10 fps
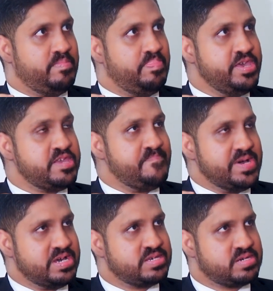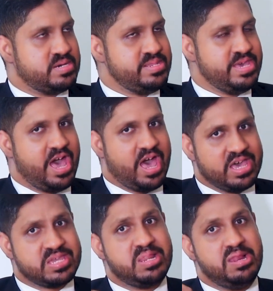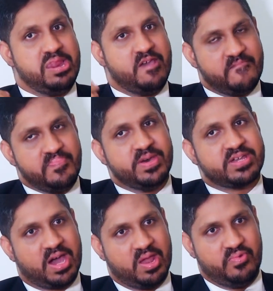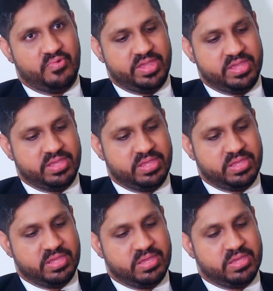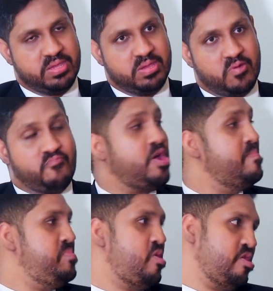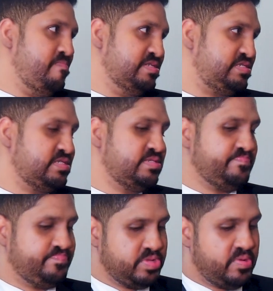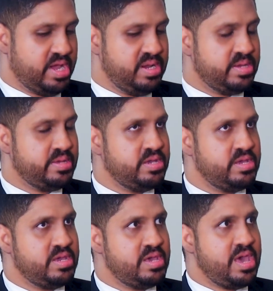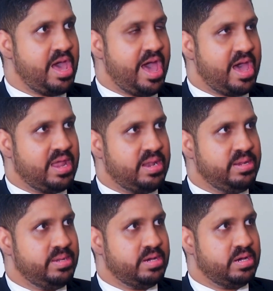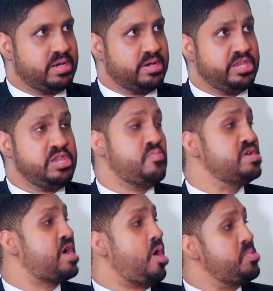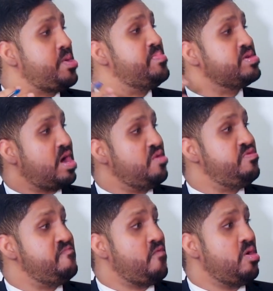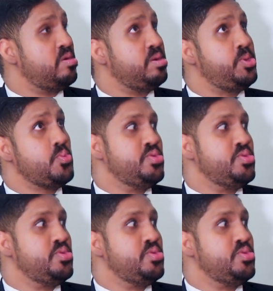This person has left the country for employment, right? And he was out of the country for 2